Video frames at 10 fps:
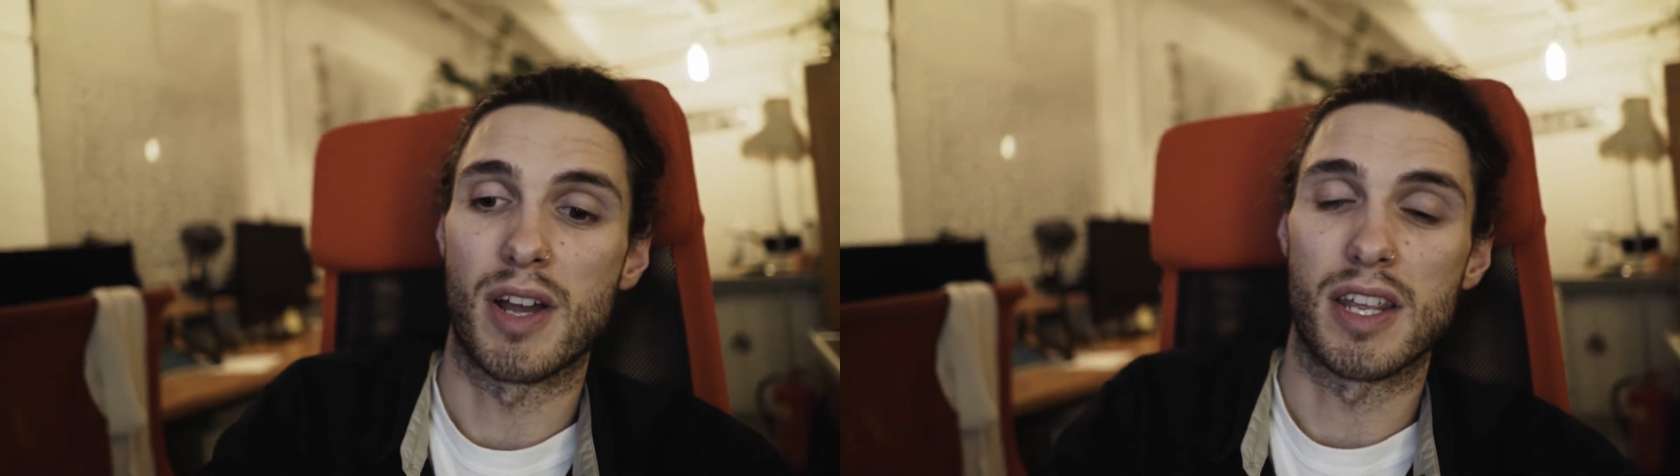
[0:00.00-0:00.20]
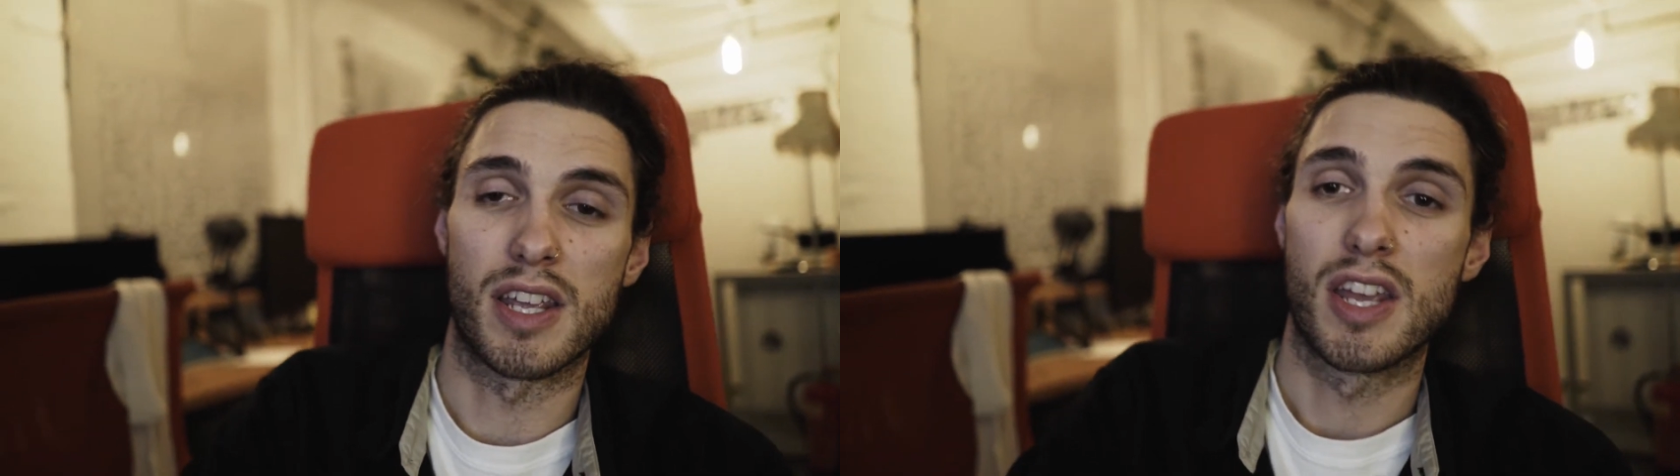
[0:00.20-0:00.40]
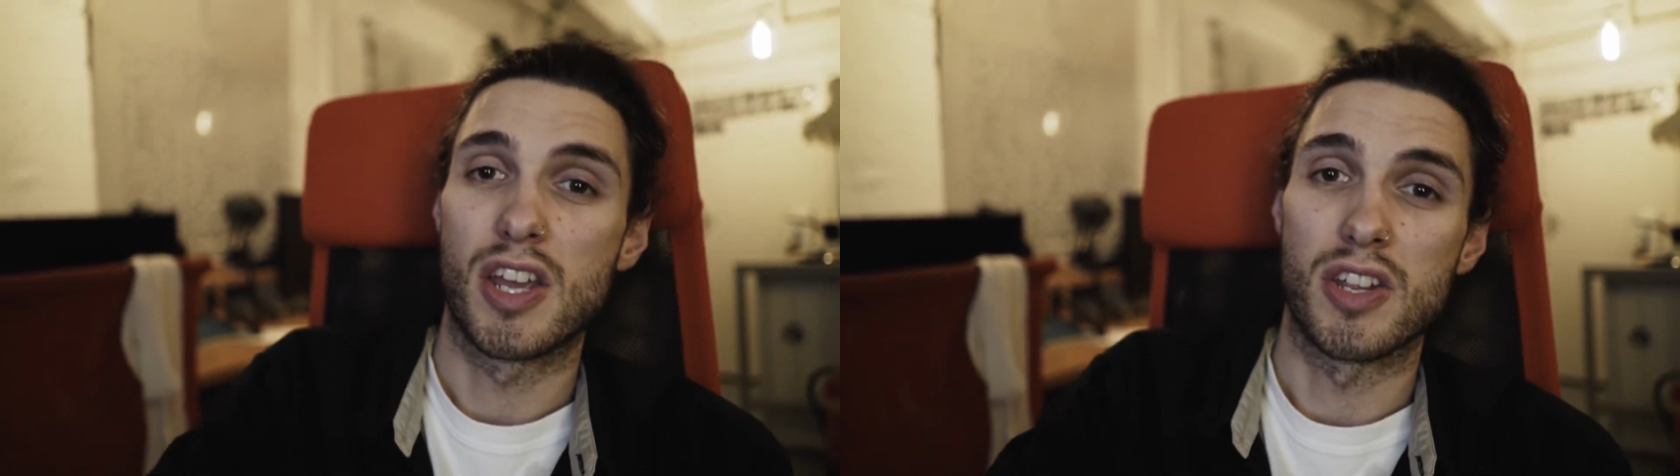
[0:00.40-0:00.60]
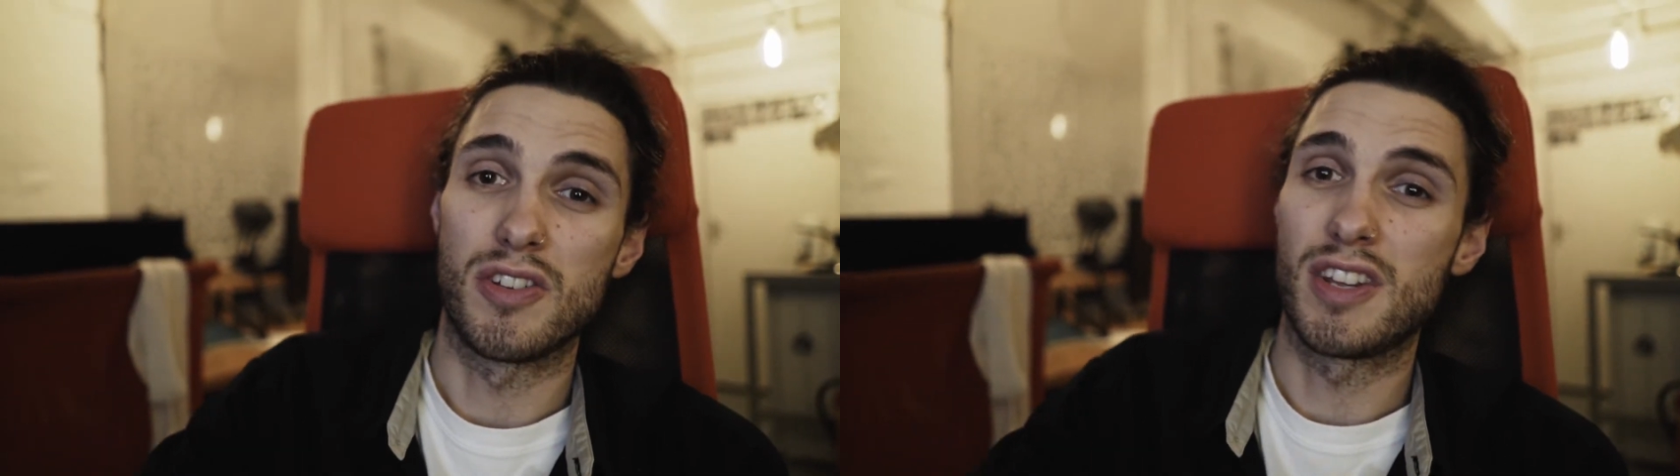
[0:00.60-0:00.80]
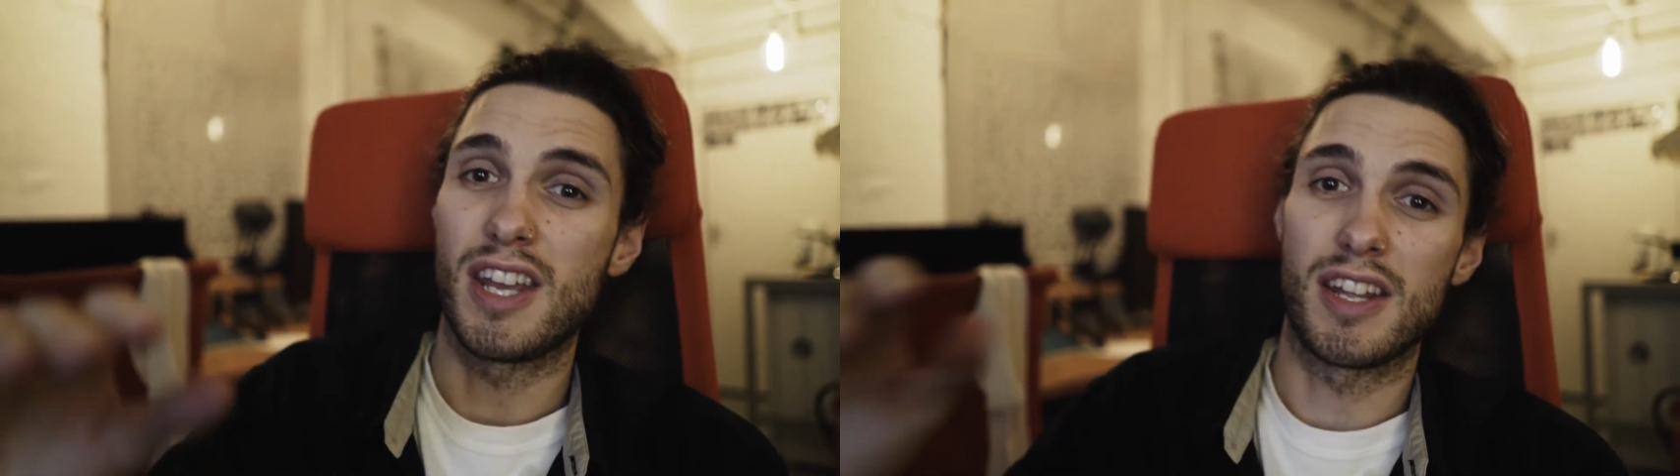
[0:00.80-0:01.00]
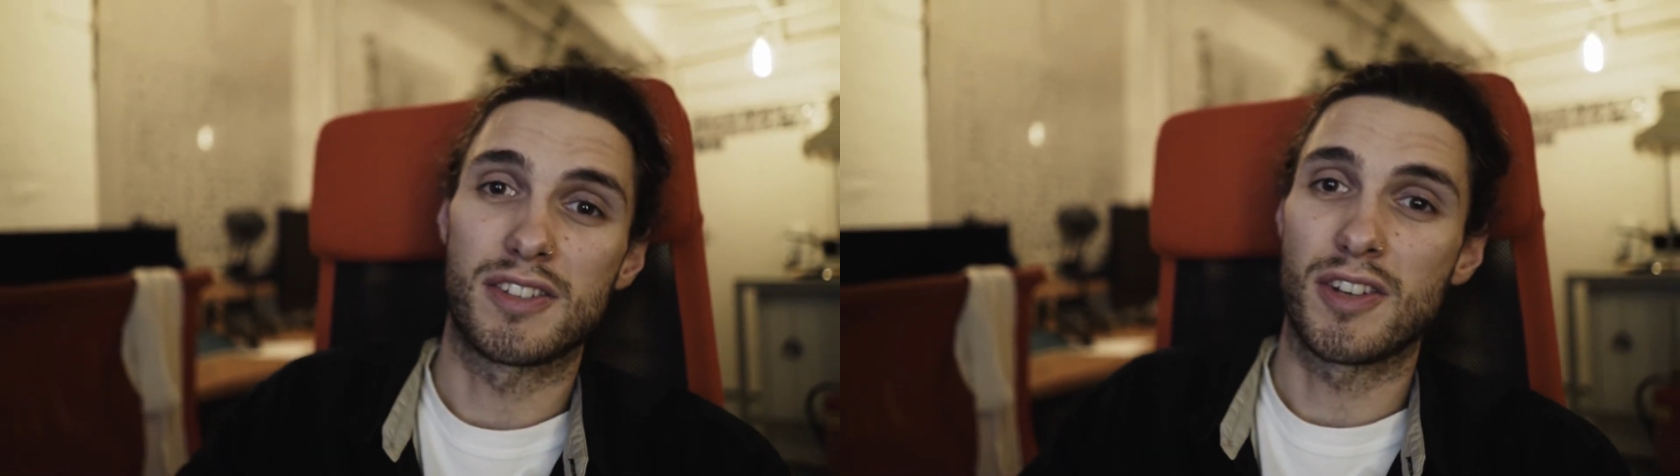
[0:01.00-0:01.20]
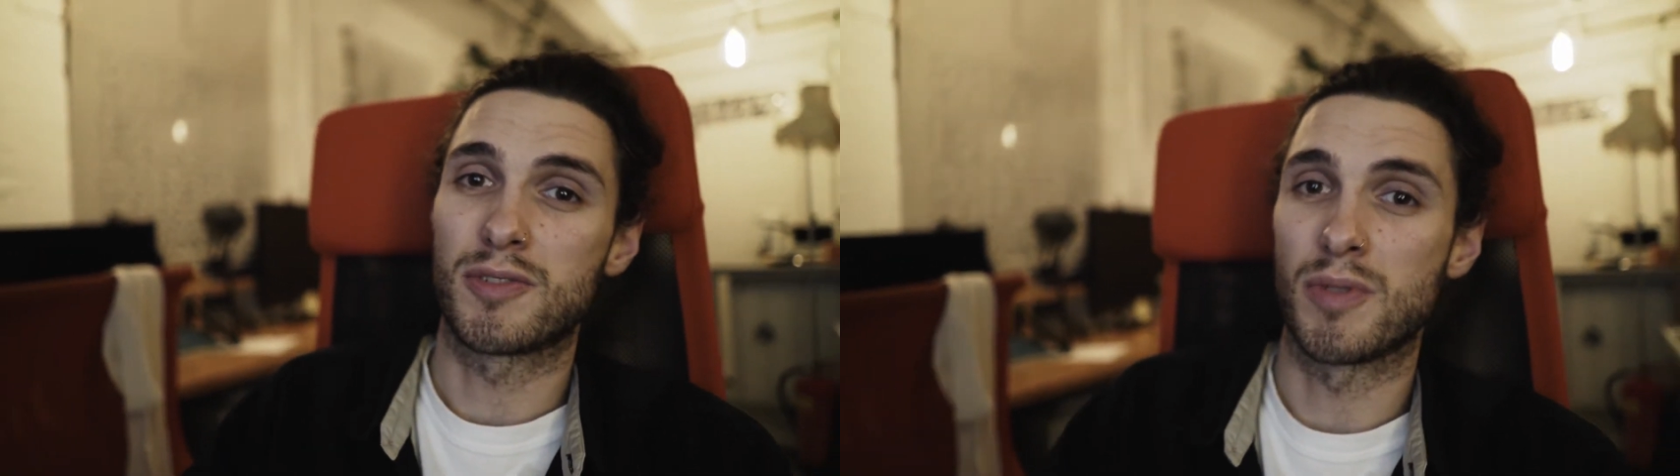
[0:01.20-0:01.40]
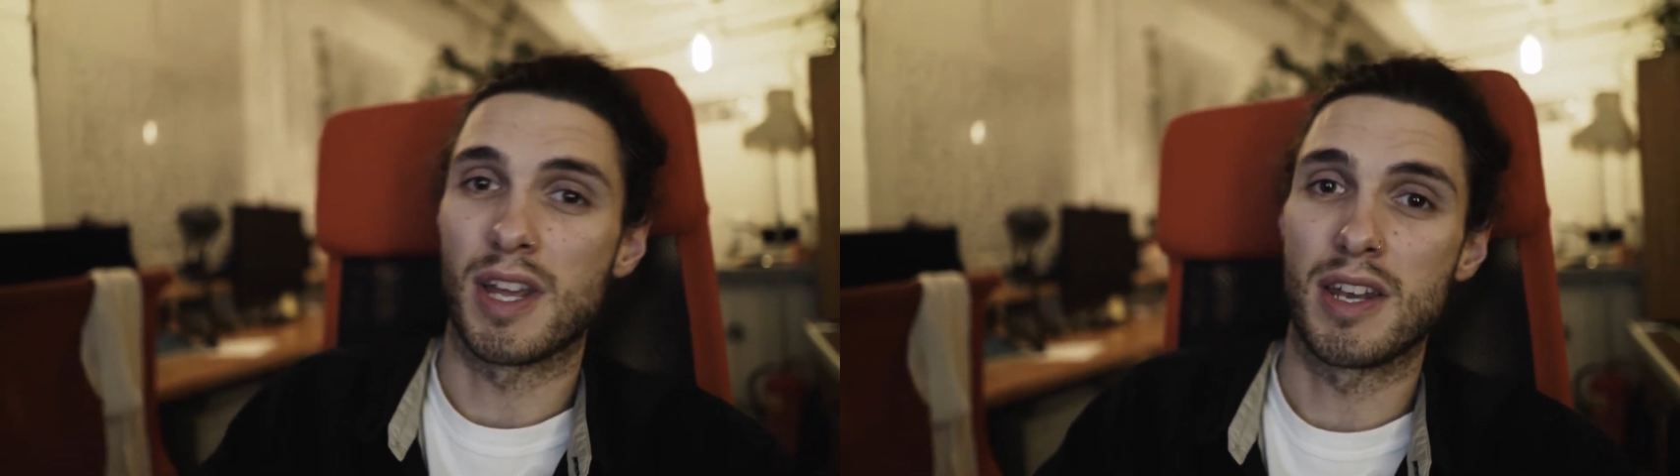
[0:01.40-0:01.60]
like you can get in
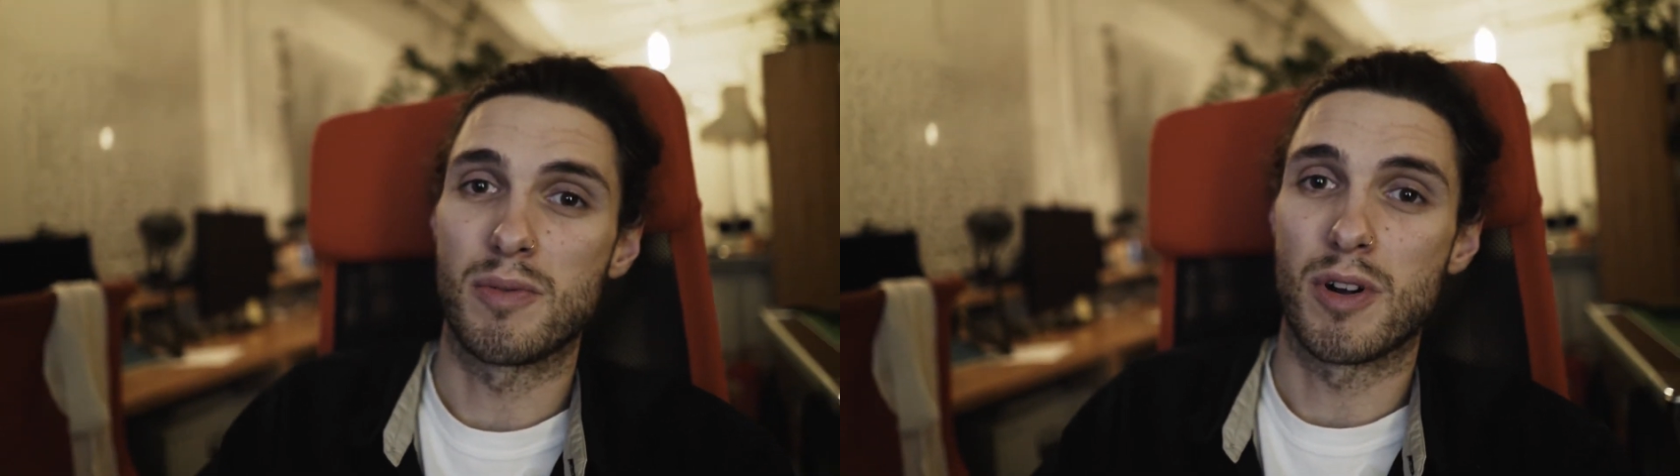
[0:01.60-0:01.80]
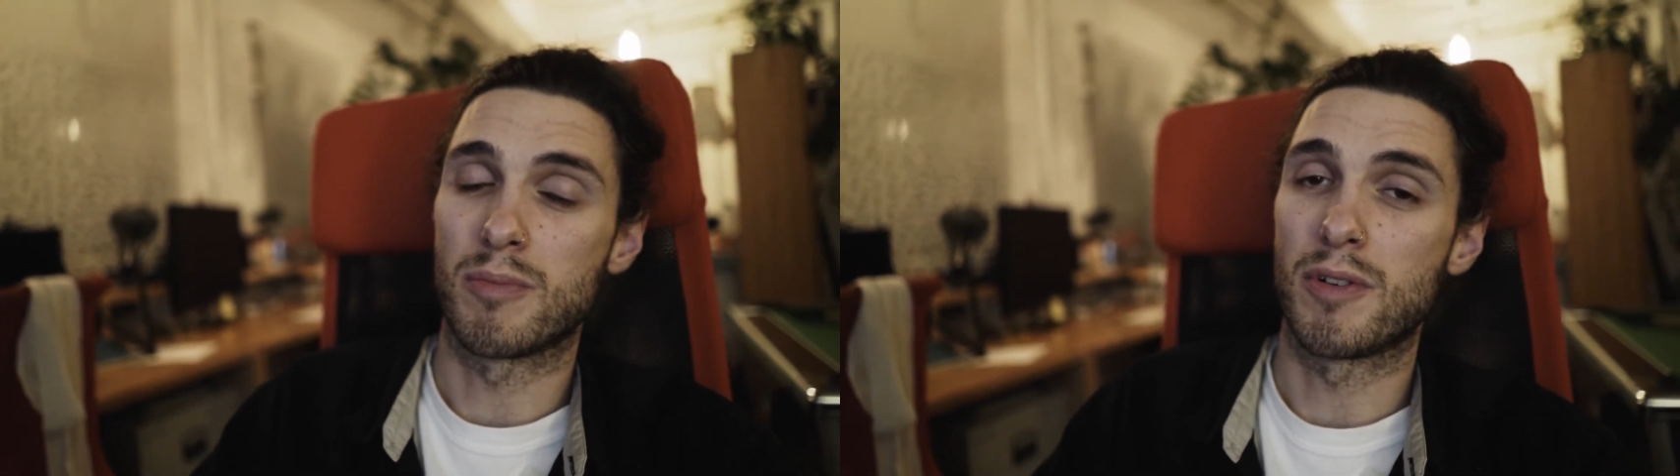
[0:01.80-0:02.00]
touch with anyone.